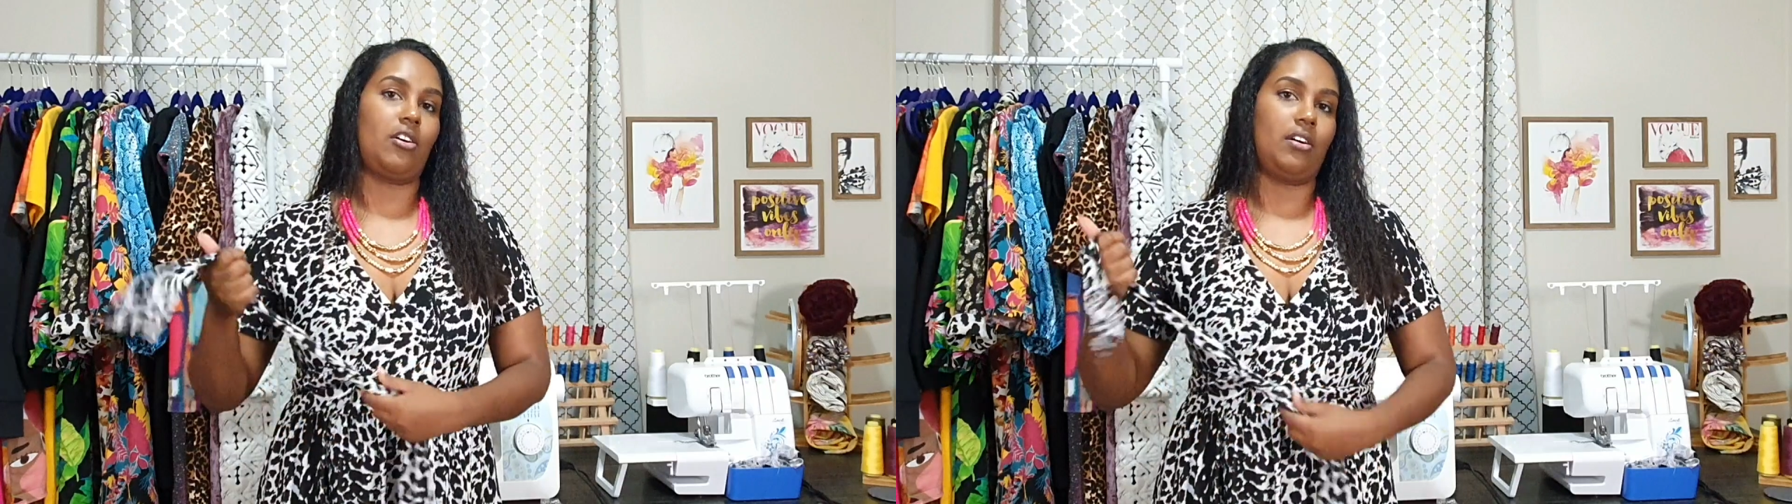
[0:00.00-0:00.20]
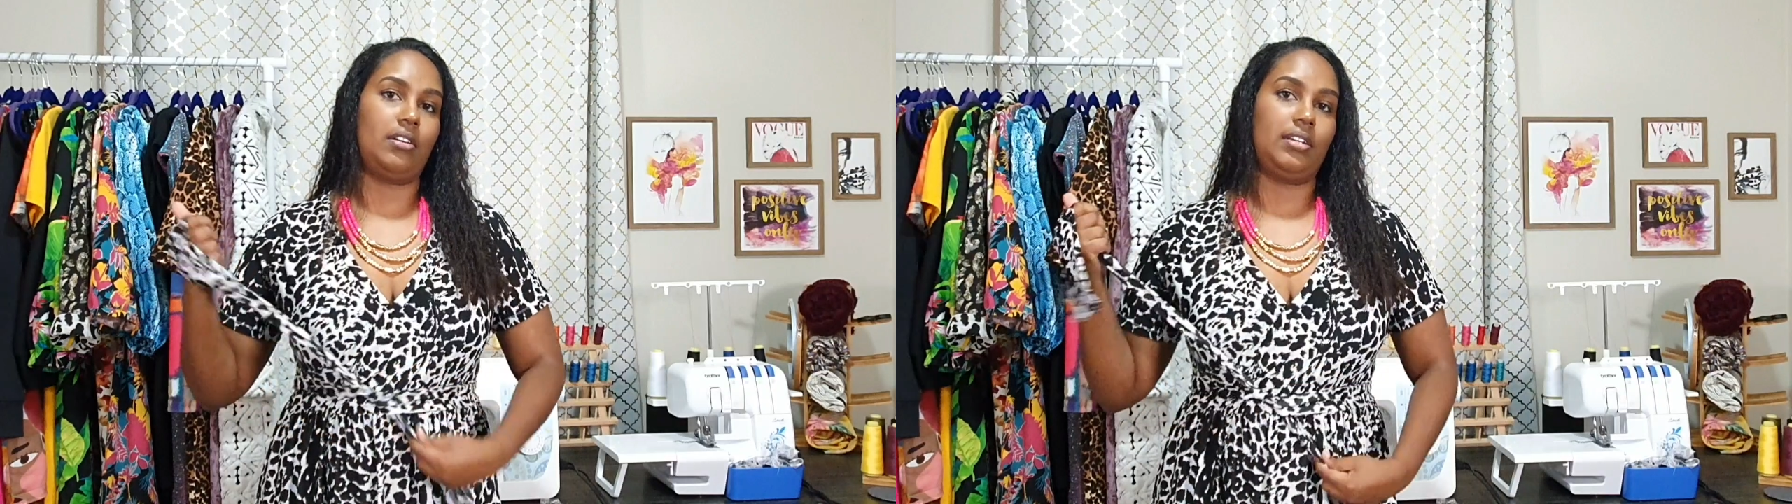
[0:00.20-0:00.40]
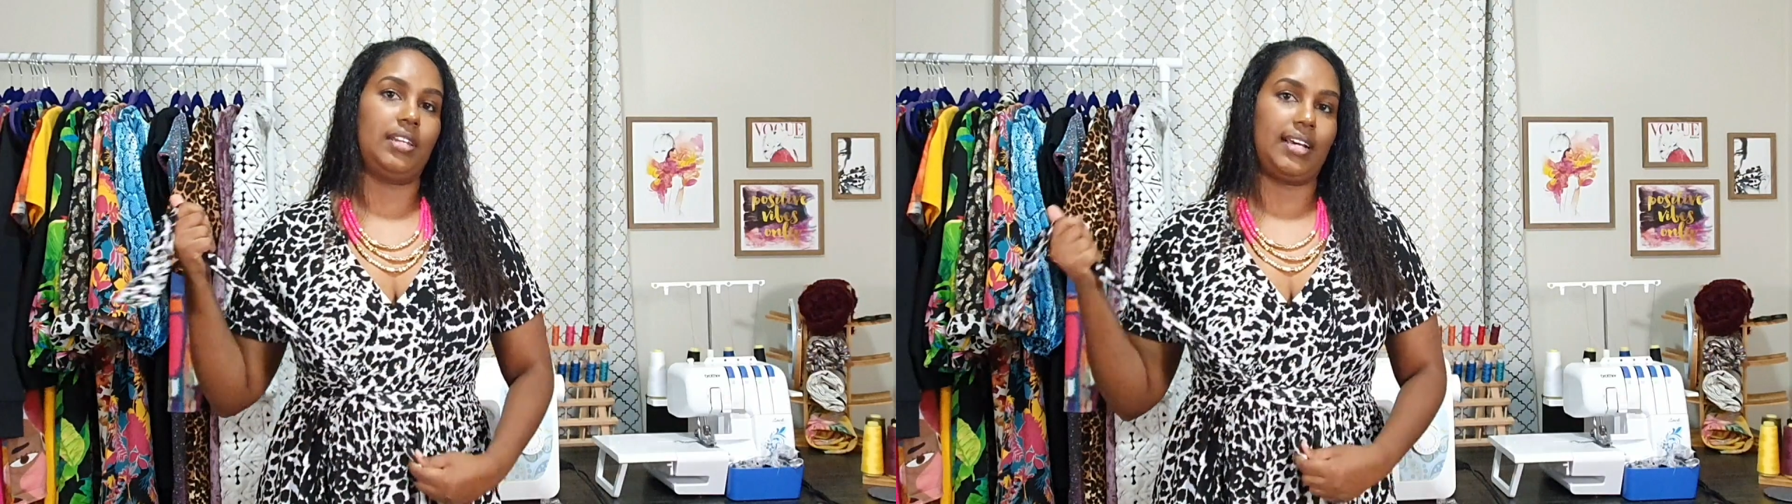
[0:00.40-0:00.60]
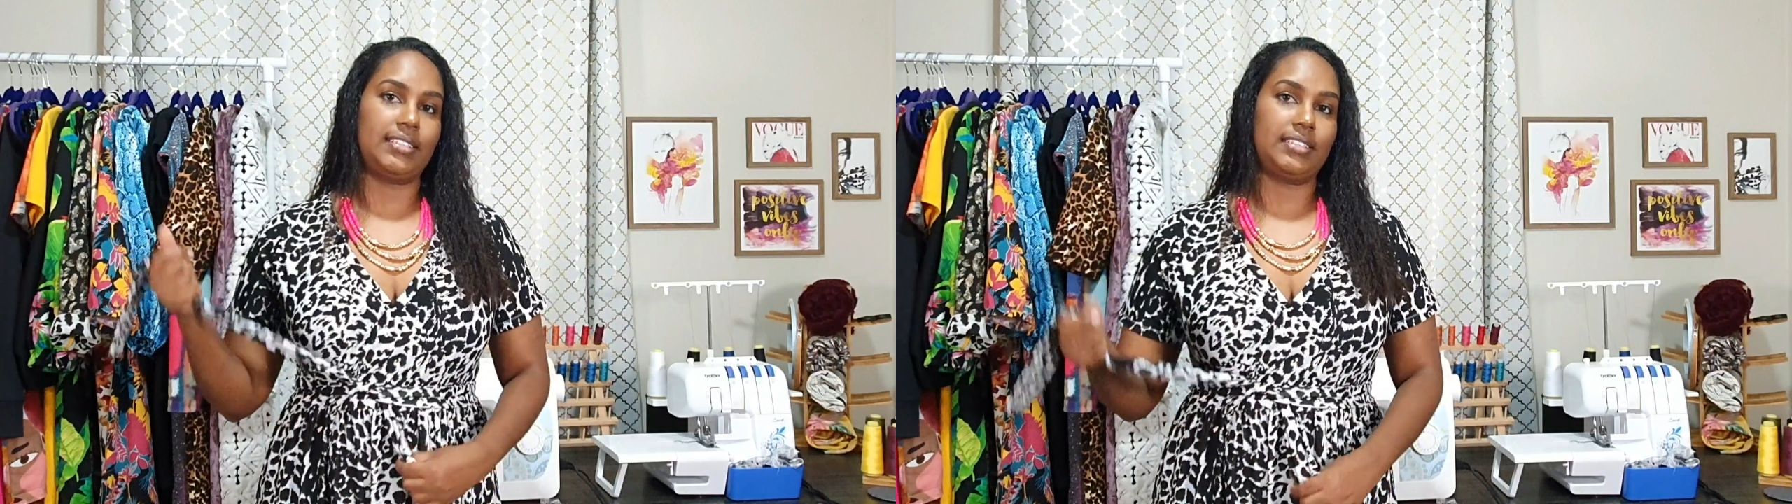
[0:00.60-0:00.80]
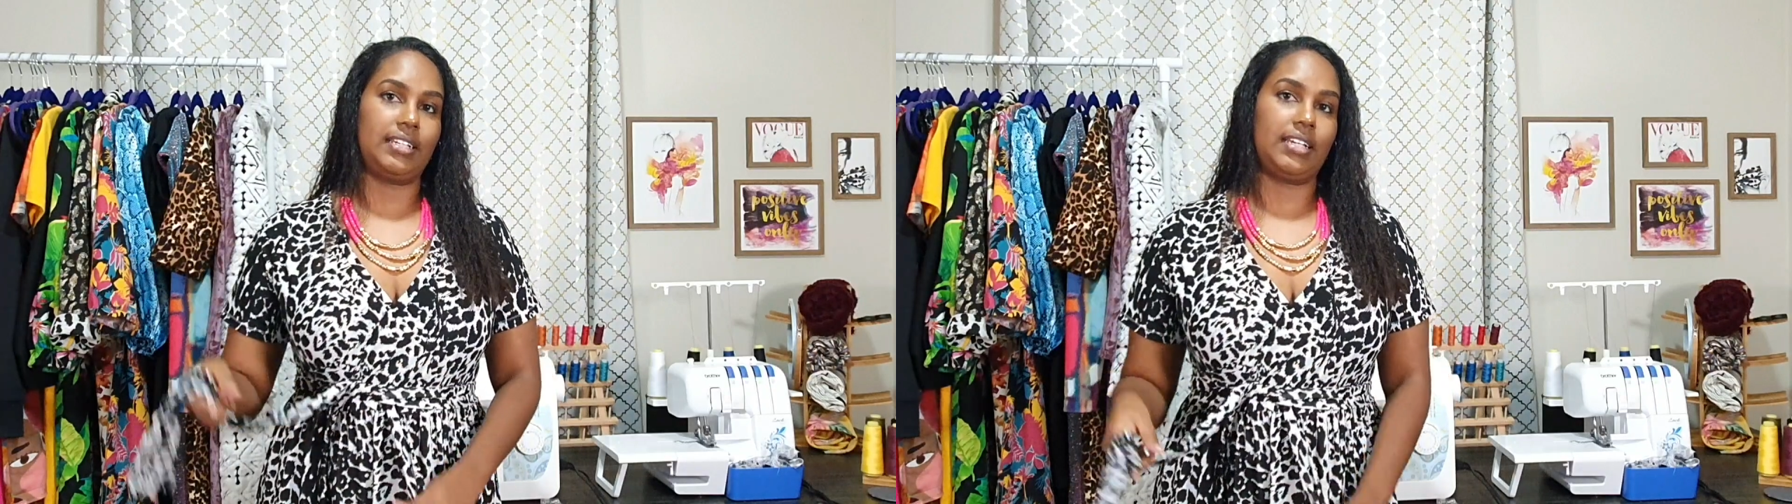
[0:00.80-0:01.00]
on the
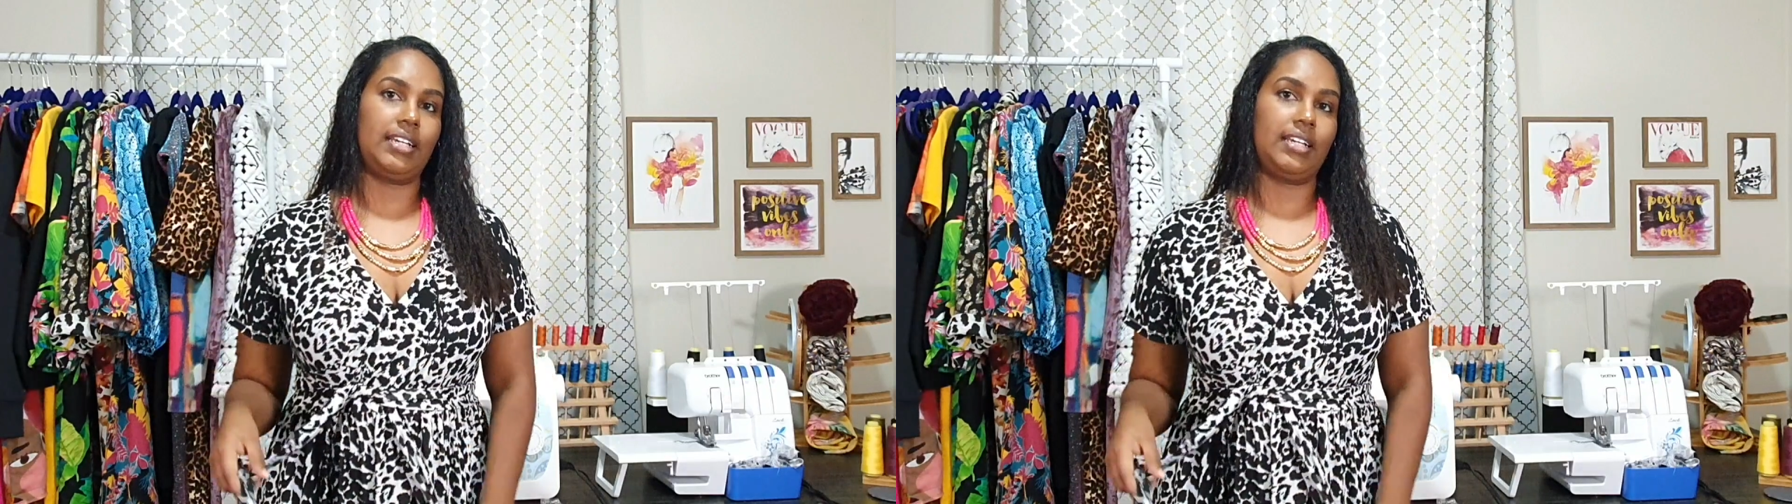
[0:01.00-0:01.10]
elastic